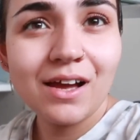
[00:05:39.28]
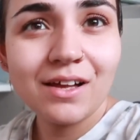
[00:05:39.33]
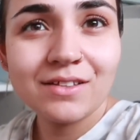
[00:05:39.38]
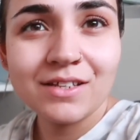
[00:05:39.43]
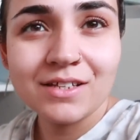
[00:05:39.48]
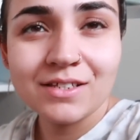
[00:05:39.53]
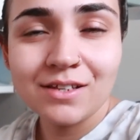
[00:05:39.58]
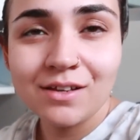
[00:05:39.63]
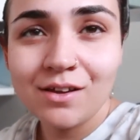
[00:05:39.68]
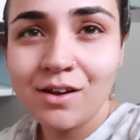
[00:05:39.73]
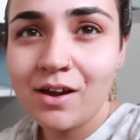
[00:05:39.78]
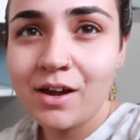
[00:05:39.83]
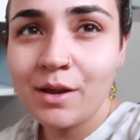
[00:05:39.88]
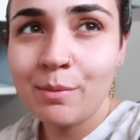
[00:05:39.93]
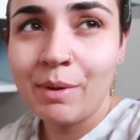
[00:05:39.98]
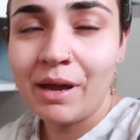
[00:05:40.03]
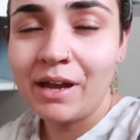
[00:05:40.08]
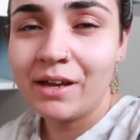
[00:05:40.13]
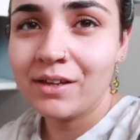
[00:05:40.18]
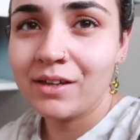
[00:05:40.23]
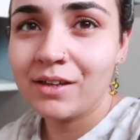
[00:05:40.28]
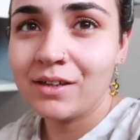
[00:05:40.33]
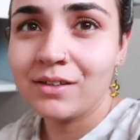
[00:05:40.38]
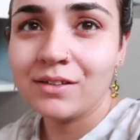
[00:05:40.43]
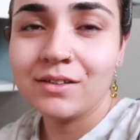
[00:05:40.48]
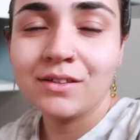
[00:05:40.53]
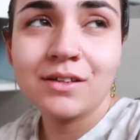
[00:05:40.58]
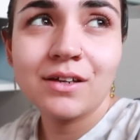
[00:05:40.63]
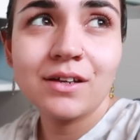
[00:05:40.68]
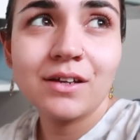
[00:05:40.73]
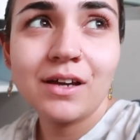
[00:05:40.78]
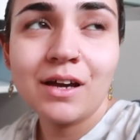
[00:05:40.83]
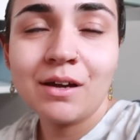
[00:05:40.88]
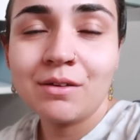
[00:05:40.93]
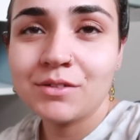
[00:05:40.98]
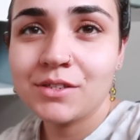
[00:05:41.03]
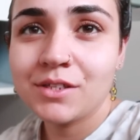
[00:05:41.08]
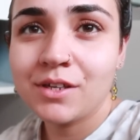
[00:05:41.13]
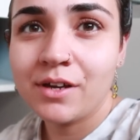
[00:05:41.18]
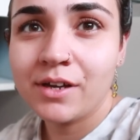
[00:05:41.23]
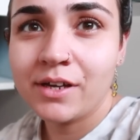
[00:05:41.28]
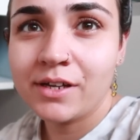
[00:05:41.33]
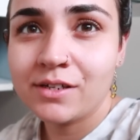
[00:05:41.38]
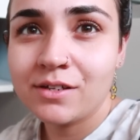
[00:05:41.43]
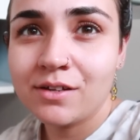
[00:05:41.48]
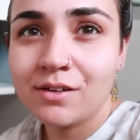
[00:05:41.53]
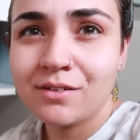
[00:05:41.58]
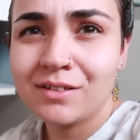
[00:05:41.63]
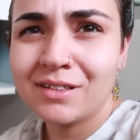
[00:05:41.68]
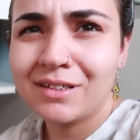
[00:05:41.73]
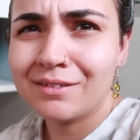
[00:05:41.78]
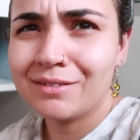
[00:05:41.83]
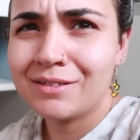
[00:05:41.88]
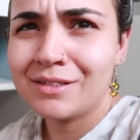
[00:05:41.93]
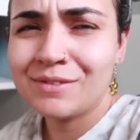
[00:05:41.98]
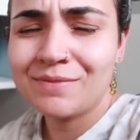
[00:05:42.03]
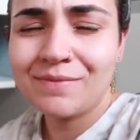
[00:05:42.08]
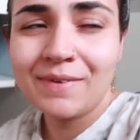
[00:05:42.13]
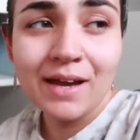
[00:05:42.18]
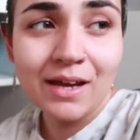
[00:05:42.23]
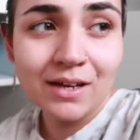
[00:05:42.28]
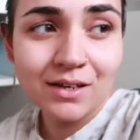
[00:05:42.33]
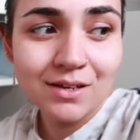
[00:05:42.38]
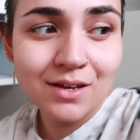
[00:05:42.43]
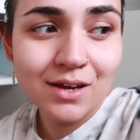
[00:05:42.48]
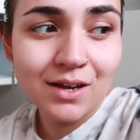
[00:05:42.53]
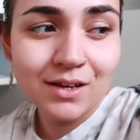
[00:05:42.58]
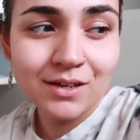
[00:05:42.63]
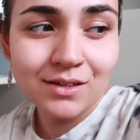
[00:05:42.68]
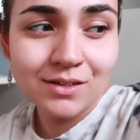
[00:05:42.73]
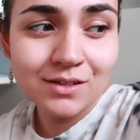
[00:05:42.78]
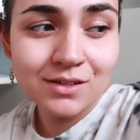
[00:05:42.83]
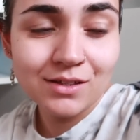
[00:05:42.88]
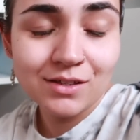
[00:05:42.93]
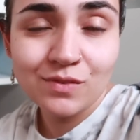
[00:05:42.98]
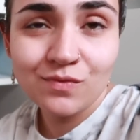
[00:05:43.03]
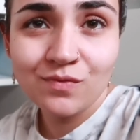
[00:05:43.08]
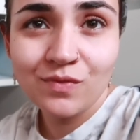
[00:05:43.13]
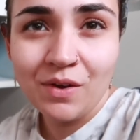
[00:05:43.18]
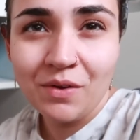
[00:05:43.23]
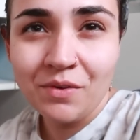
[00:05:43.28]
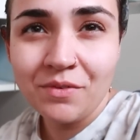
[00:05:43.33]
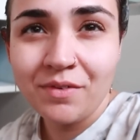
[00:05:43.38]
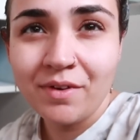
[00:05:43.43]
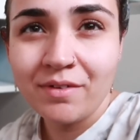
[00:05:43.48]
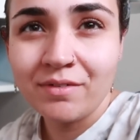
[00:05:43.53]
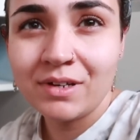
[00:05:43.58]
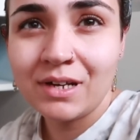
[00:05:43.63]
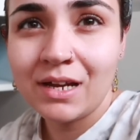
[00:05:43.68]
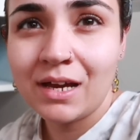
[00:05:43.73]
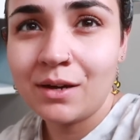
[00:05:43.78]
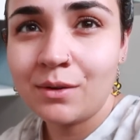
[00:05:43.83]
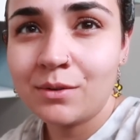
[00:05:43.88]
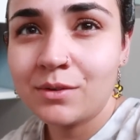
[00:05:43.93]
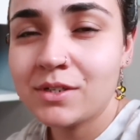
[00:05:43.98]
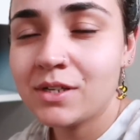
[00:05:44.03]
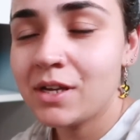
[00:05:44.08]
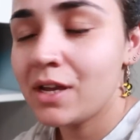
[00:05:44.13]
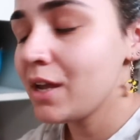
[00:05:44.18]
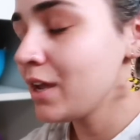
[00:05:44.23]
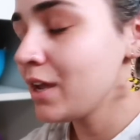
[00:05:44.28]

There's a guy banging outside on his van and it's very, very loud.